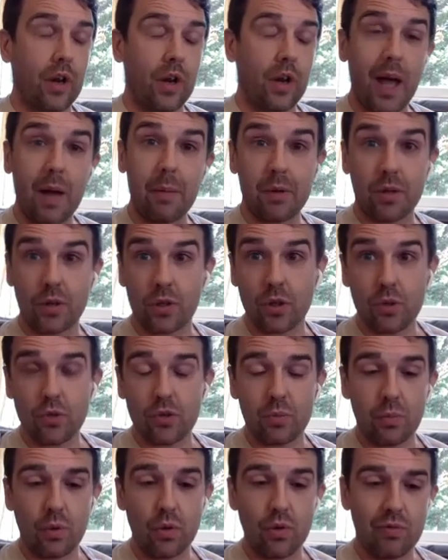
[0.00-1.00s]
and I am a
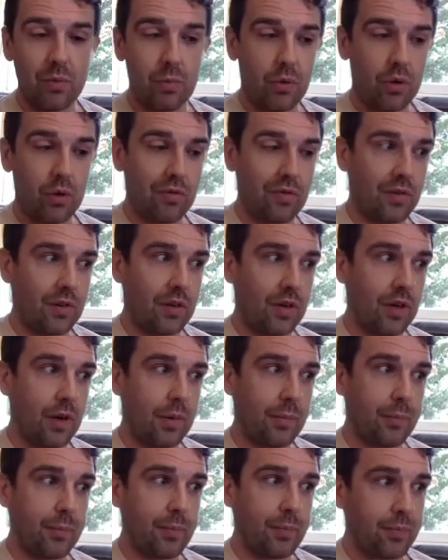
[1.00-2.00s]
huge movie buff,
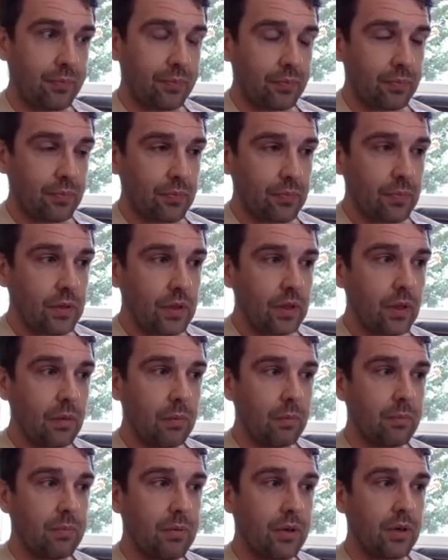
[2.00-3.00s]
um,
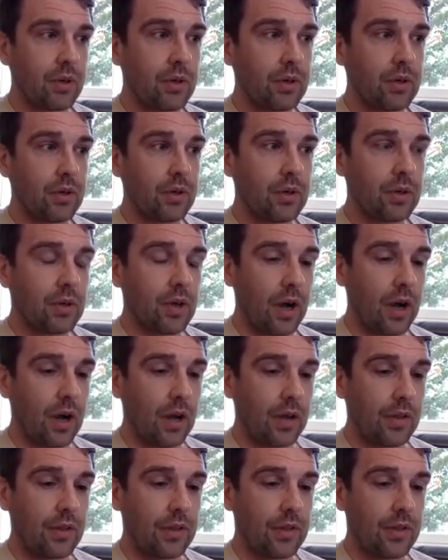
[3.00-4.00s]
but
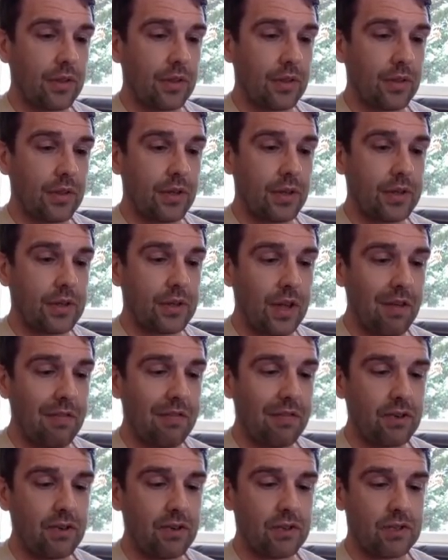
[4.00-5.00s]
the
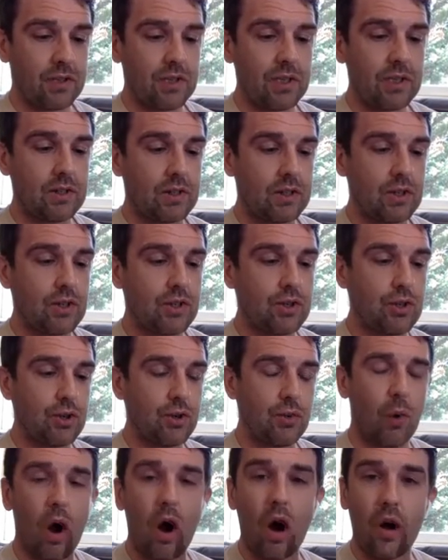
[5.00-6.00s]
difference is is
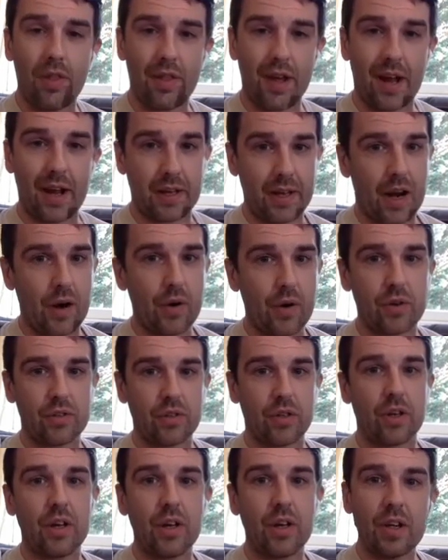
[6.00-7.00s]
you are that
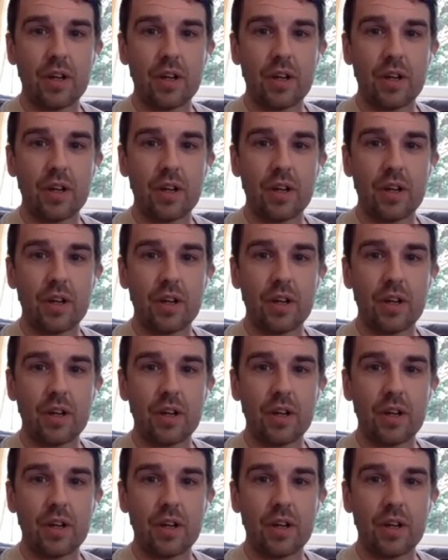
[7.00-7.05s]
character,